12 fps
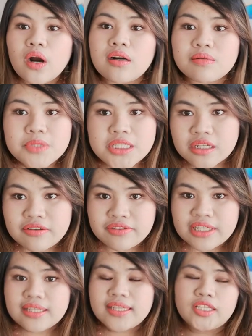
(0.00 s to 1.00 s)
are
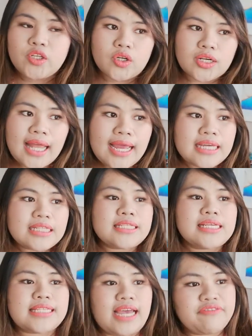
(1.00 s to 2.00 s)
observing that your client
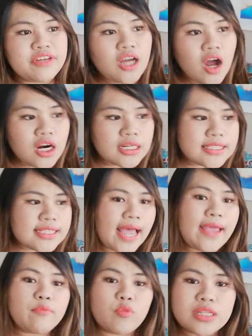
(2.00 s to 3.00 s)
is having a hard
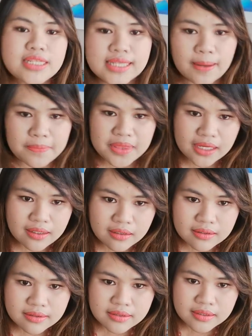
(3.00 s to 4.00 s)
time with
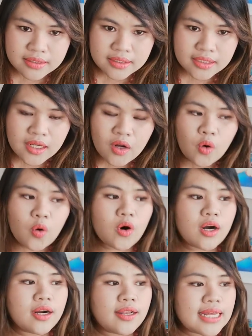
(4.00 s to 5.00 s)
something,
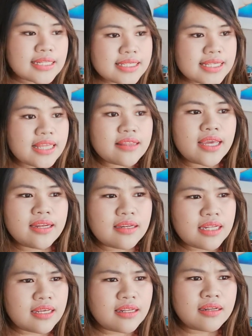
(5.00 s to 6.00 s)
or let's say they
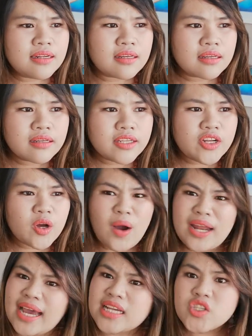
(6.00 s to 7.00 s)
need, you know,
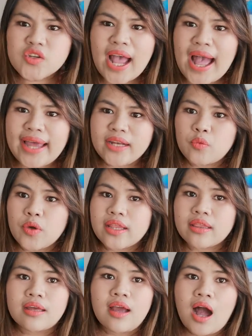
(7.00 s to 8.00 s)
an extra hand
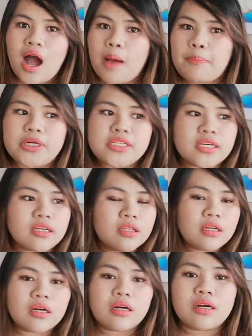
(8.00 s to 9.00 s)
with a
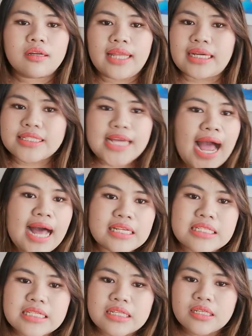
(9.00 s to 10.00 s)
particular like
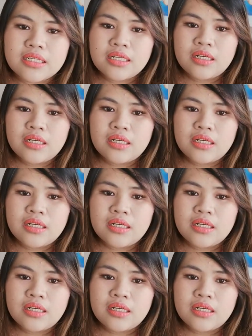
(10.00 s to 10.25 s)
task,